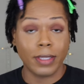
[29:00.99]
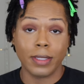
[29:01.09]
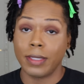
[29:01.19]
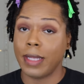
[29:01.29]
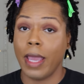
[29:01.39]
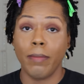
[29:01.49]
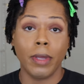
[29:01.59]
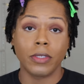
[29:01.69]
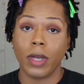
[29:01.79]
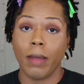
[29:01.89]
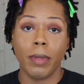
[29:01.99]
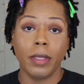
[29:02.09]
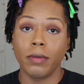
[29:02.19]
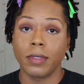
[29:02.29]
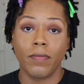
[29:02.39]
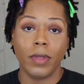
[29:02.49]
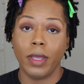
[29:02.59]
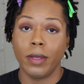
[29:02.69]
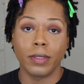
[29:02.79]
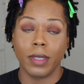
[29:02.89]
It's the same mixture I've been using for
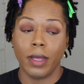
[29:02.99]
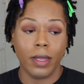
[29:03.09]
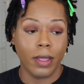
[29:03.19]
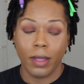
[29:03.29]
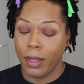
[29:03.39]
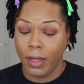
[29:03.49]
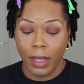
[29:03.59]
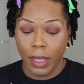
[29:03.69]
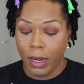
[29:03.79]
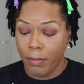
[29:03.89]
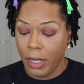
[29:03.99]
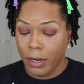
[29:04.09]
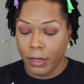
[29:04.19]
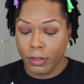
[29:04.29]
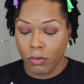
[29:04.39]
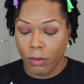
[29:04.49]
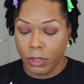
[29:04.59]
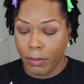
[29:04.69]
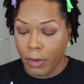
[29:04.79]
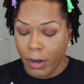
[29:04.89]
years, honey. It'll be in the
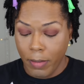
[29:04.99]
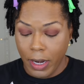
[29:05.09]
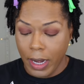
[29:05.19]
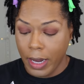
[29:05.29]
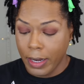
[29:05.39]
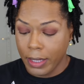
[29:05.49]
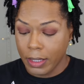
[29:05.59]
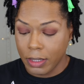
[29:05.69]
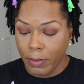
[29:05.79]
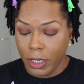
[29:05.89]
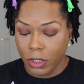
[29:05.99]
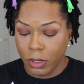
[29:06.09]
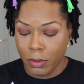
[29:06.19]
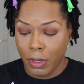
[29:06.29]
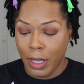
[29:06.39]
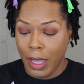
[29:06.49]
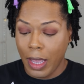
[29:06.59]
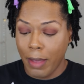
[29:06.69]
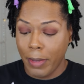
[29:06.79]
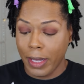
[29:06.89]
description bar, but it ain't nothing special.
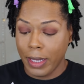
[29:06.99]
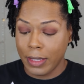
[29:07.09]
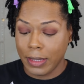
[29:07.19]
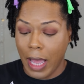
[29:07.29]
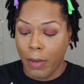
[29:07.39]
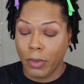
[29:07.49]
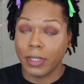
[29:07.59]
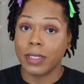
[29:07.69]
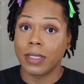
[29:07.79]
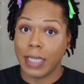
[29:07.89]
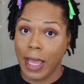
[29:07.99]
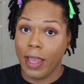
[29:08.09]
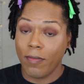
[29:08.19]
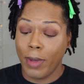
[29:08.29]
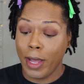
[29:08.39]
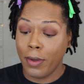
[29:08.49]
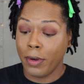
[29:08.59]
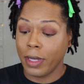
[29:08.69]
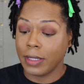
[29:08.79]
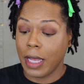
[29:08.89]
And because I want to save
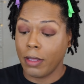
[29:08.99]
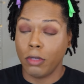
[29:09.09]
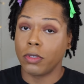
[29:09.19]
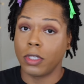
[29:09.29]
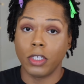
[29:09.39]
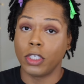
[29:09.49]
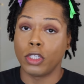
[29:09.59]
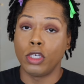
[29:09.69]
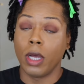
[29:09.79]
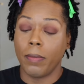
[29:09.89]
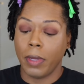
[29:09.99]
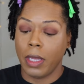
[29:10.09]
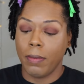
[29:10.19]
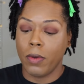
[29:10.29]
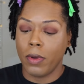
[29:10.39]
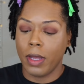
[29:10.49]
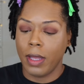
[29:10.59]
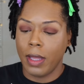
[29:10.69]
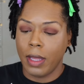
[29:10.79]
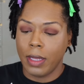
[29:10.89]
powder, because I used to just dump and keep going,
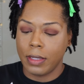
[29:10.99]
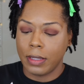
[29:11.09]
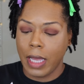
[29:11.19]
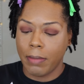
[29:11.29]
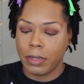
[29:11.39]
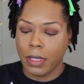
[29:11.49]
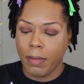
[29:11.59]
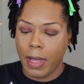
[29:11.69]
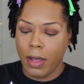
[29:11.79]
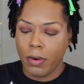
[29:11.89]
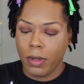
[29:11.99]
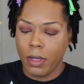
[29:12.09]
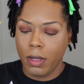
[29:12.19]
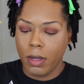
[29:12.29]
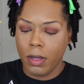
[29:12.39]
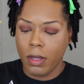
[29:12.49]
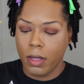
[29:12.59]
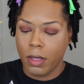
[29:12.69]
tap some out on here.